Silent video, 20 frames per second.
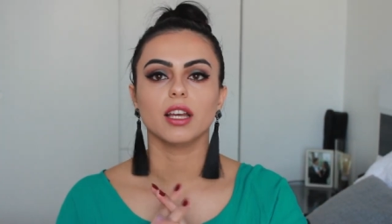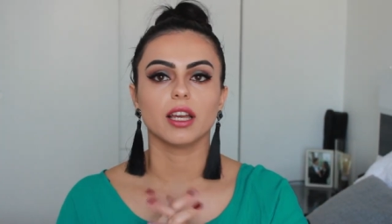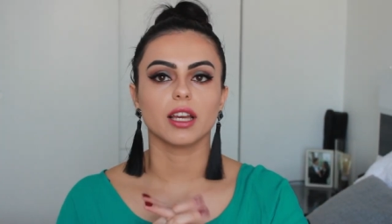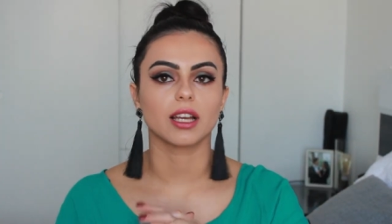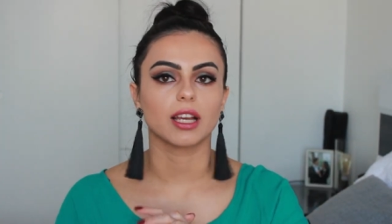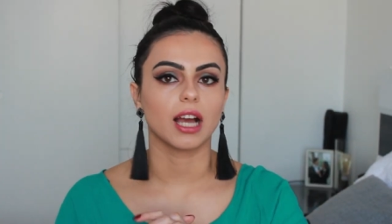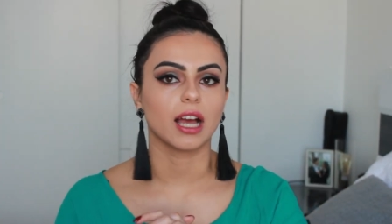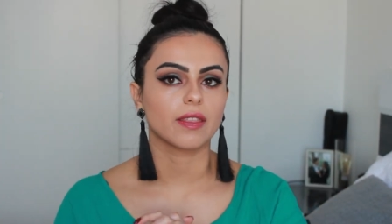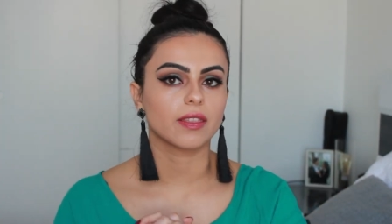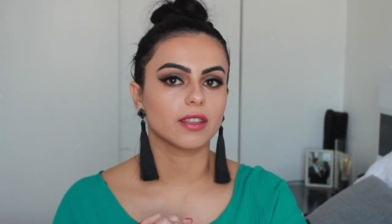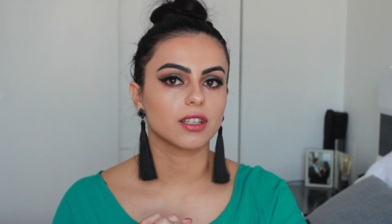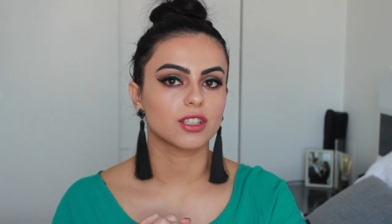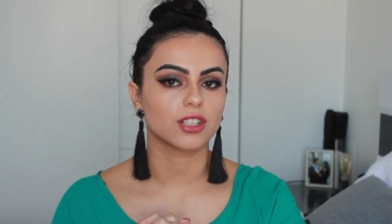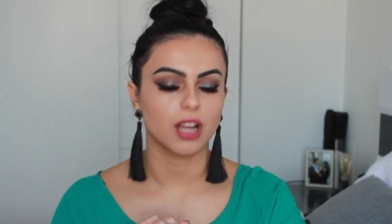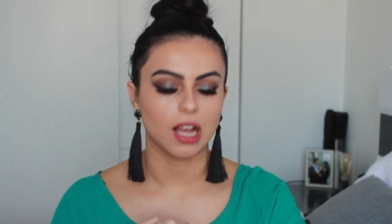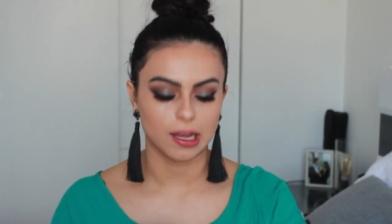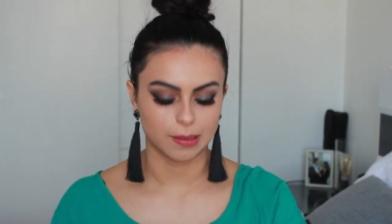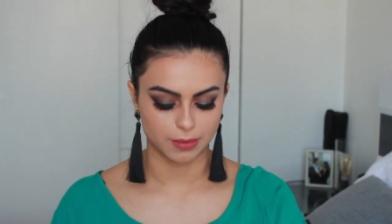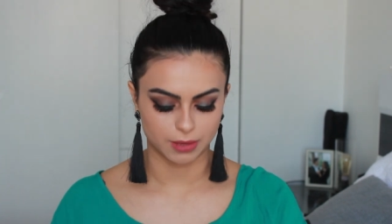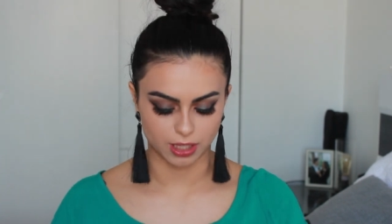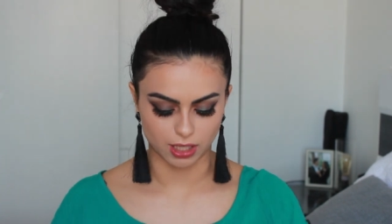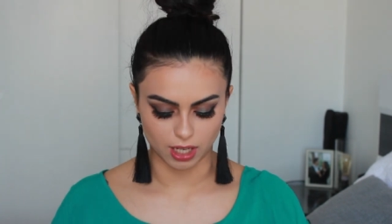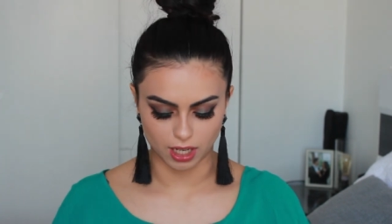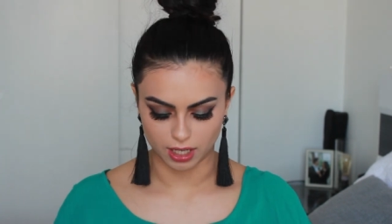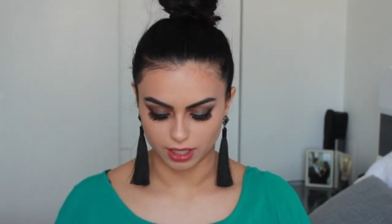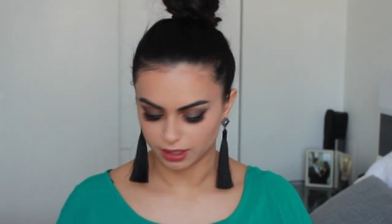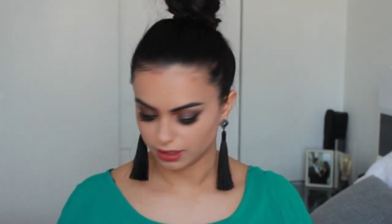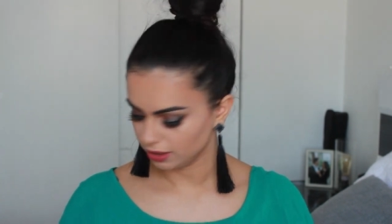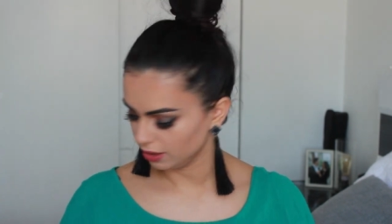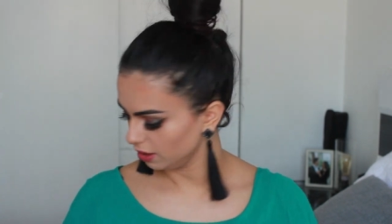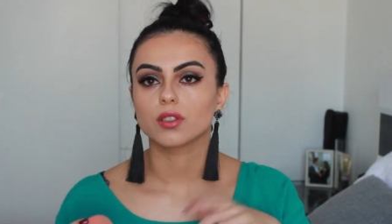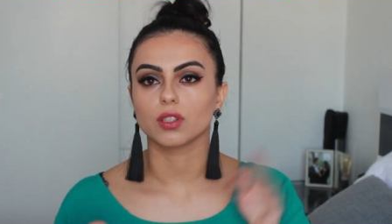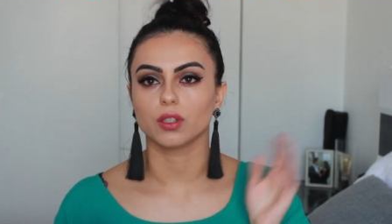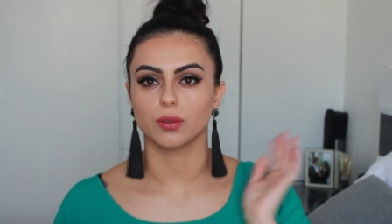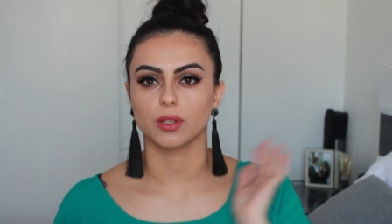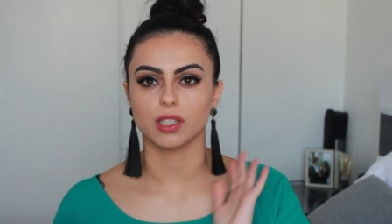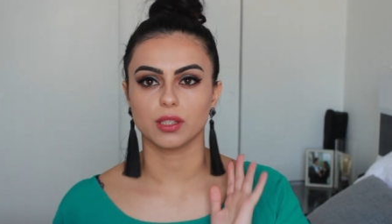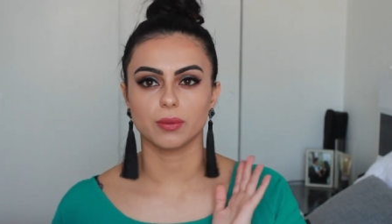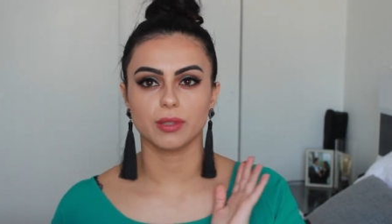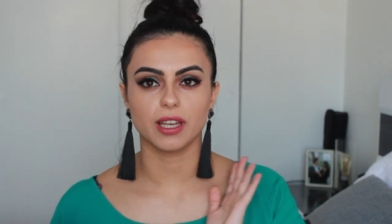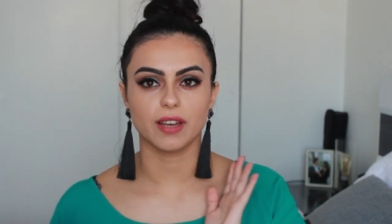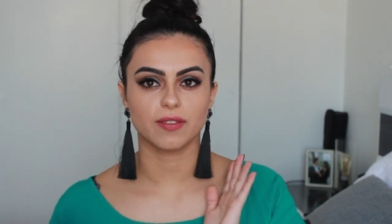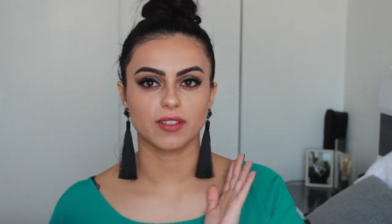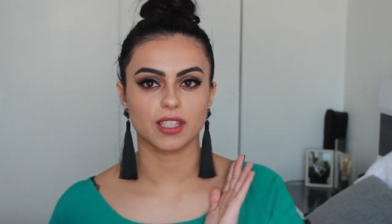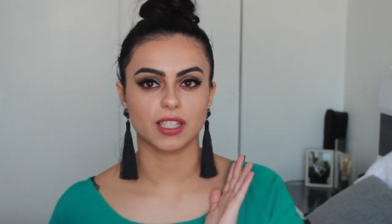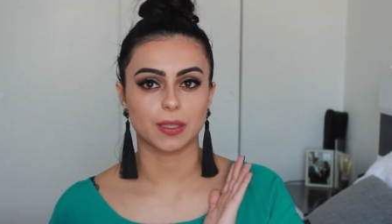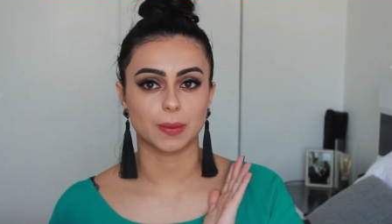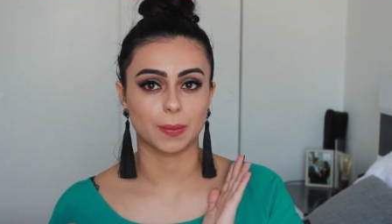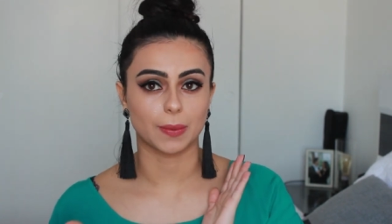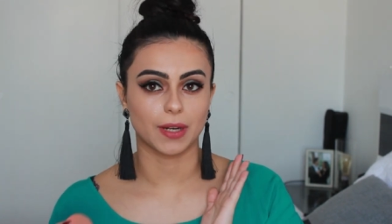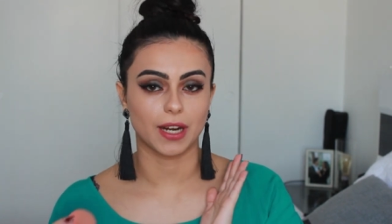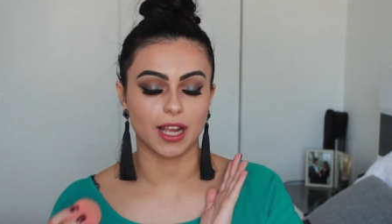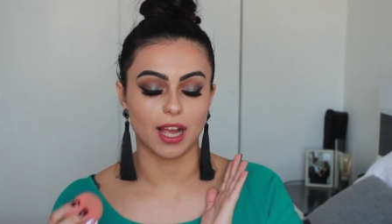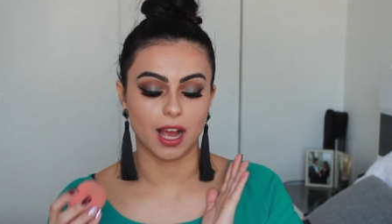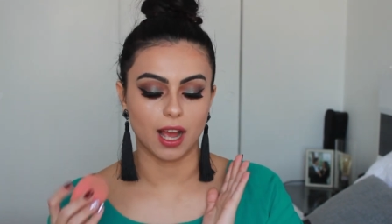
it got the job done. So once we have the spray